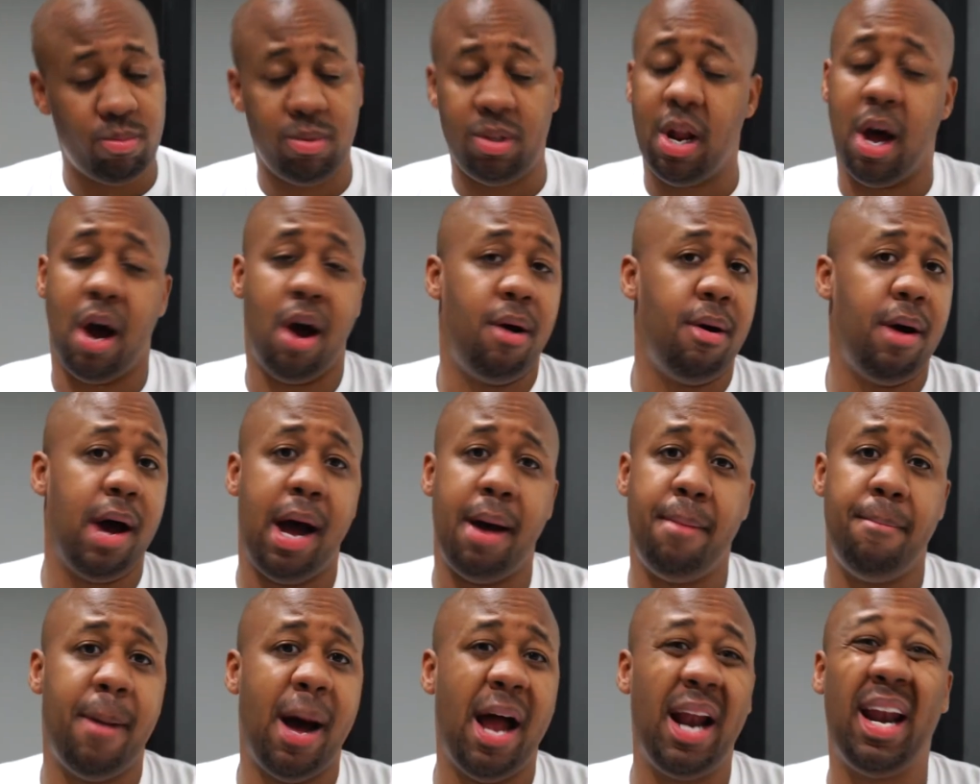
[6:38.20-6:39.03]

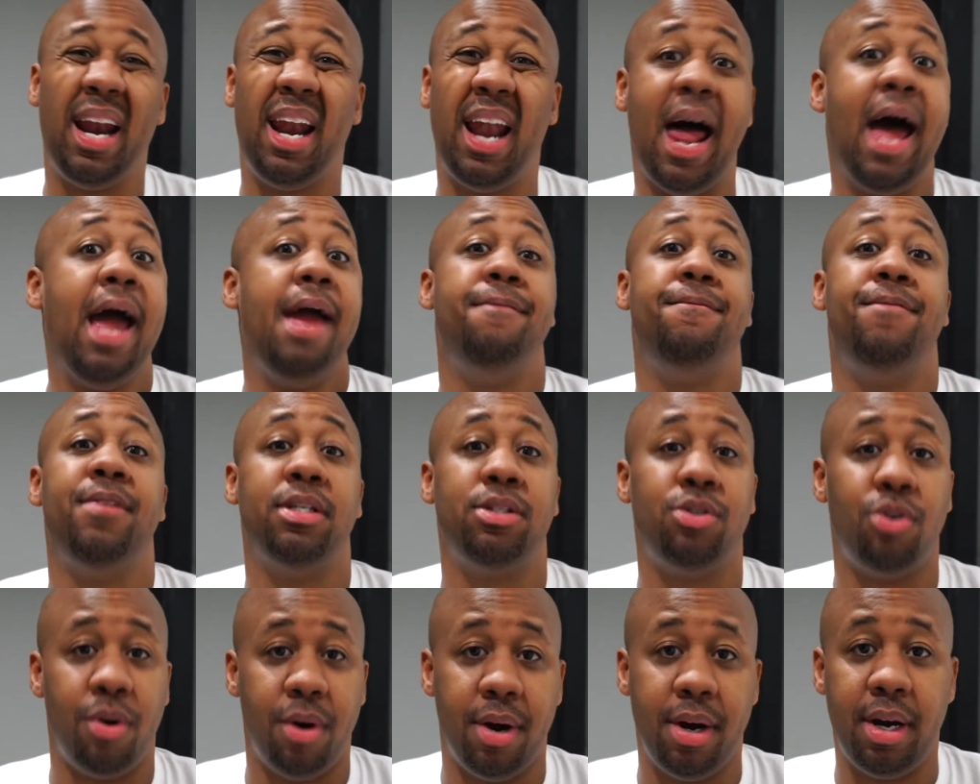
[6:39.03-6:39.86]
My life
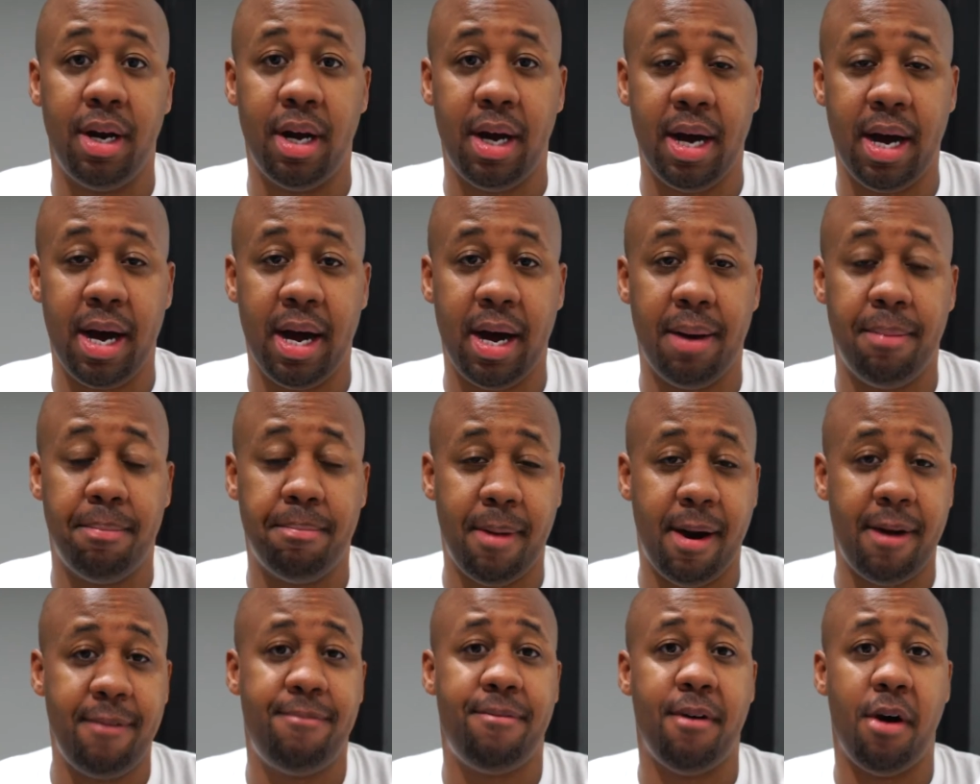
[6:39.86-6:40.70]
is on
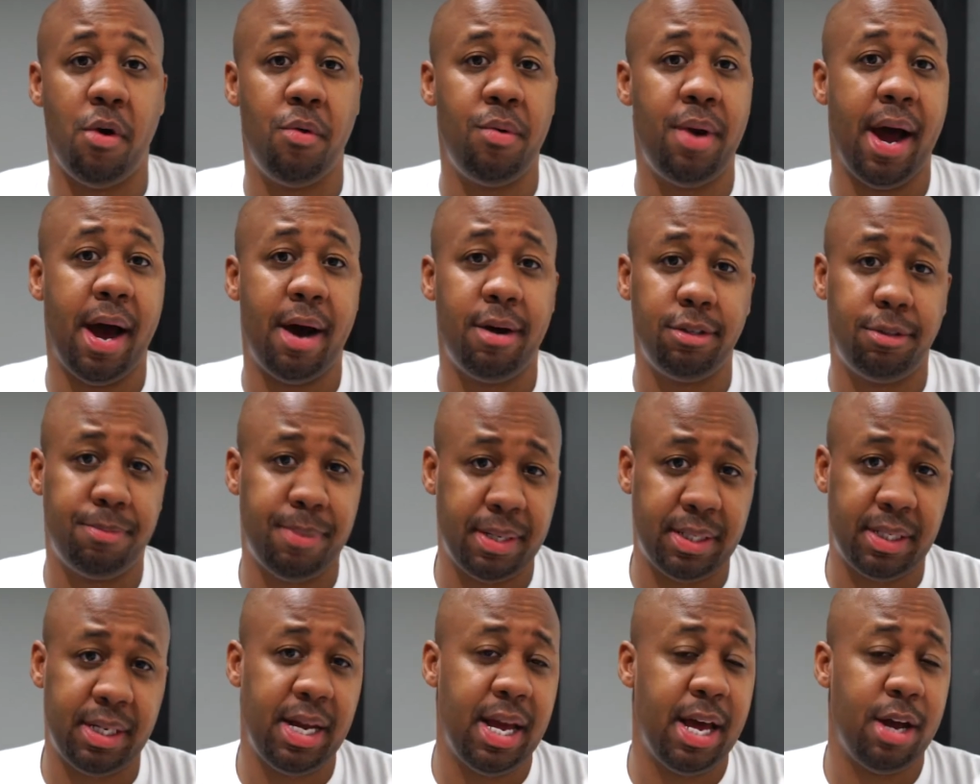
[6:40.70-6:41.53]
my phone now,
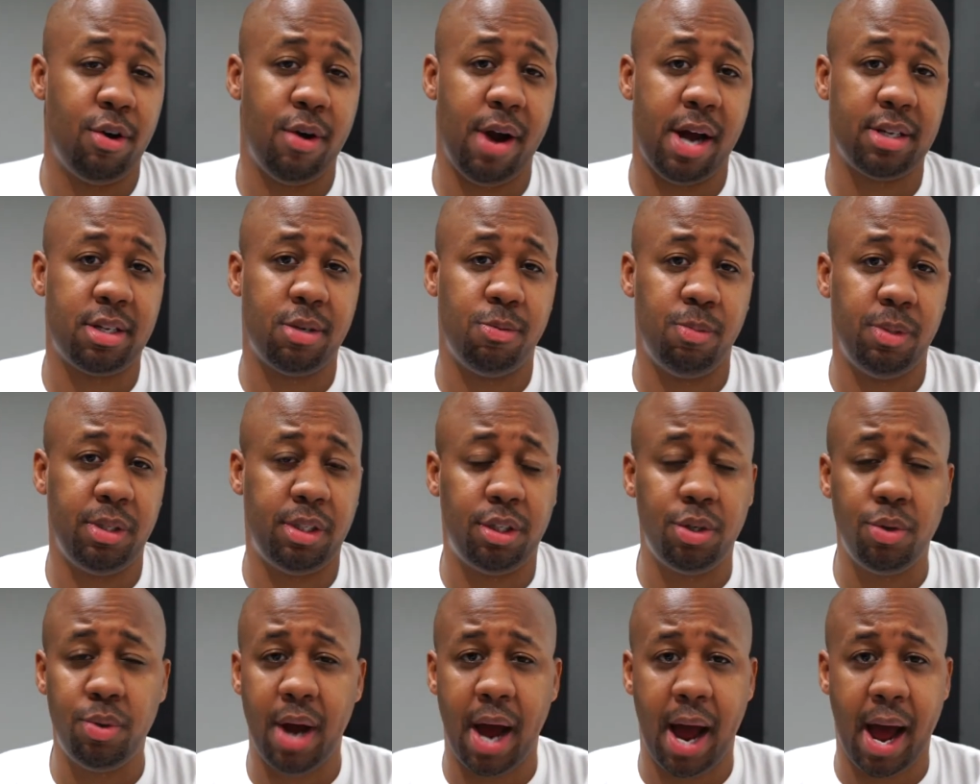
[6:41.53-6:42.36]
especially interacting
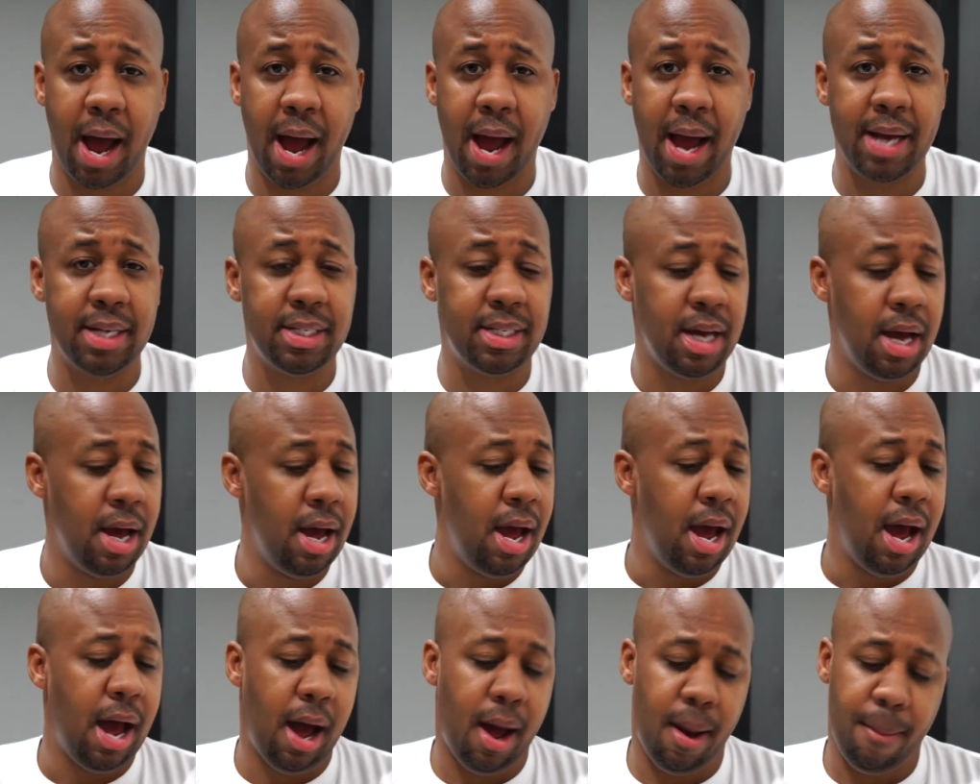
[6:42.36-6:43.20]
with you guys,
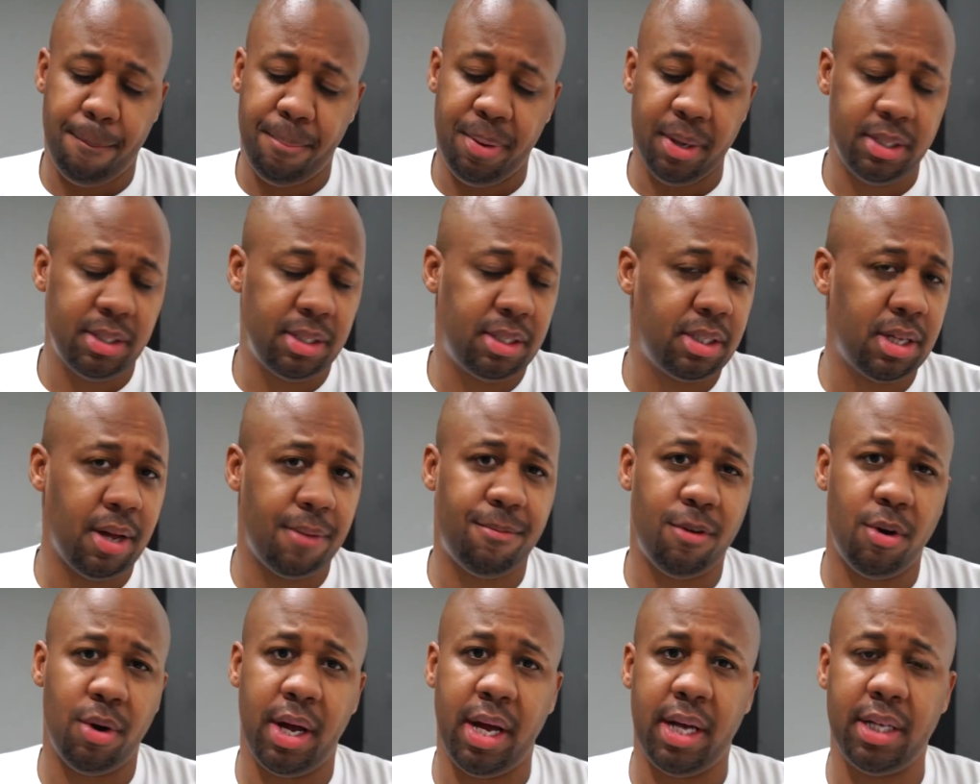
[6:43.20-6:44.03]
putting
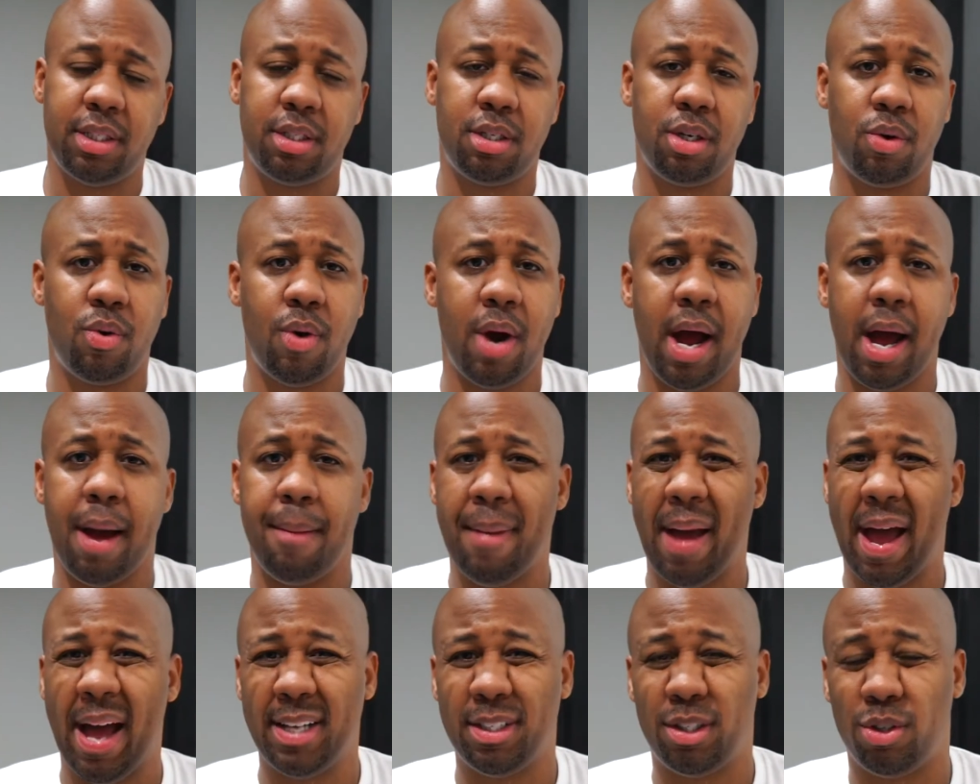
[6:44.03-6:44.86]
stuff on
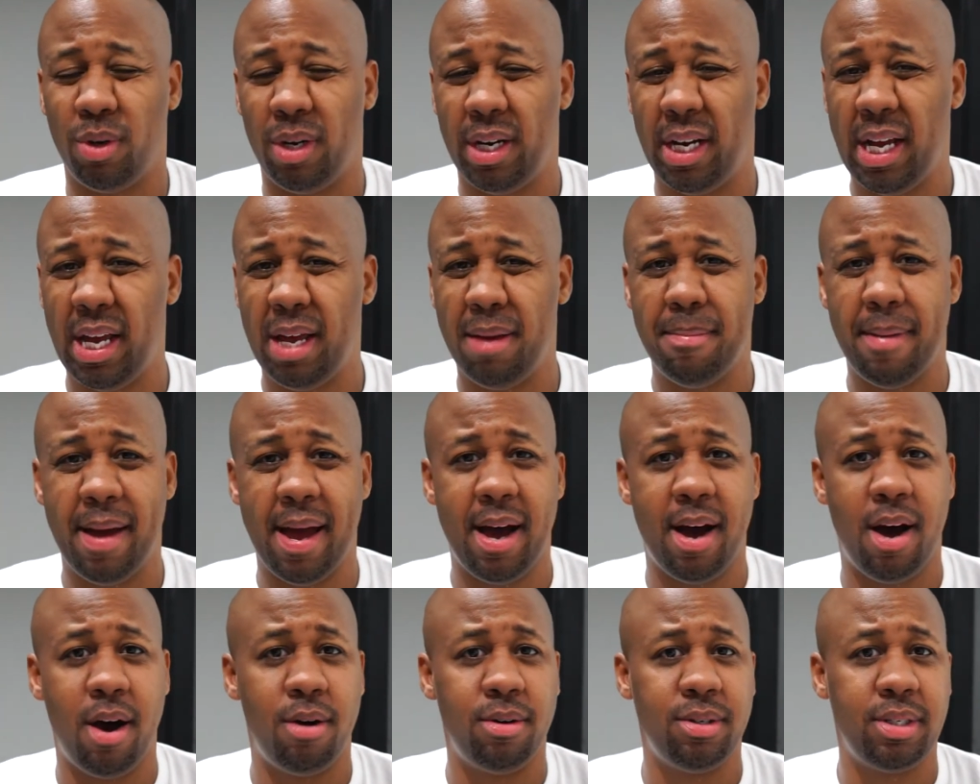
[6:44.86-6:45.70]
Instagram, answering
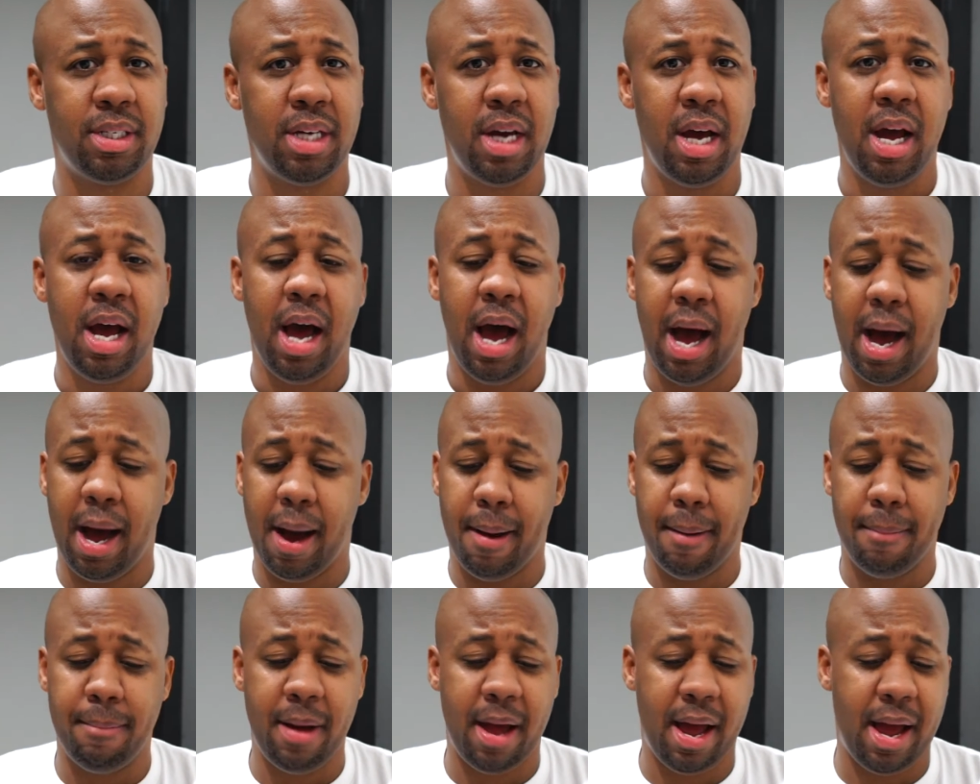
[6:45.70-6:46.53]
emails,
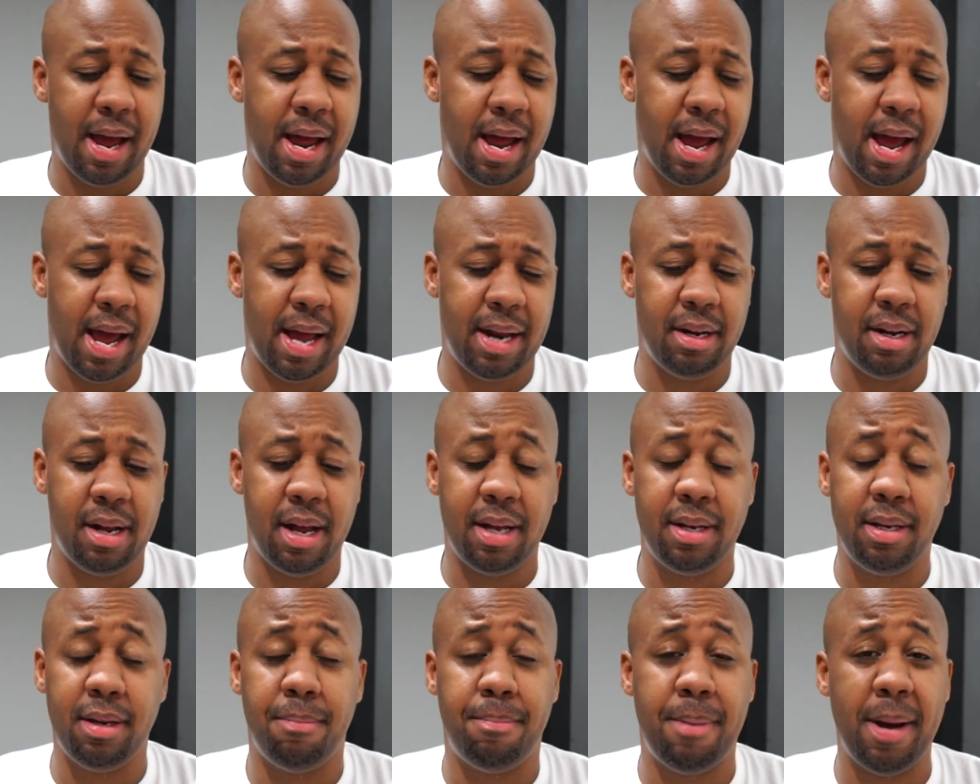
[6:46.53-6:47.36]

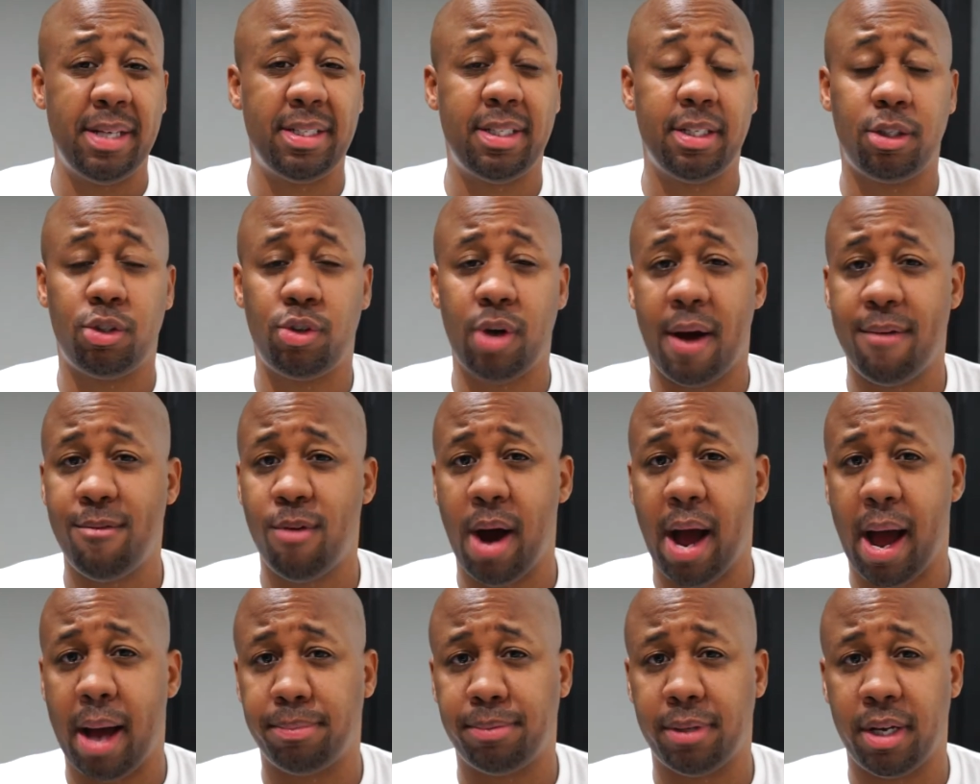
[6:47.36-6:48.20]
and the basic
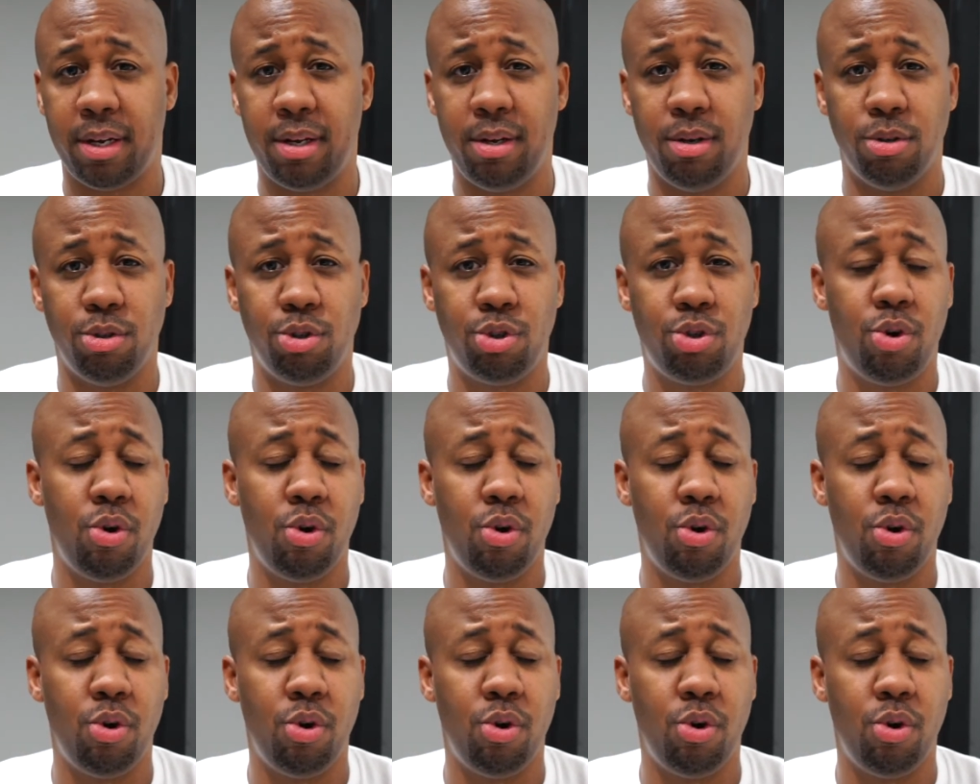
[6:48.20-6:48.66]
travel apps I use.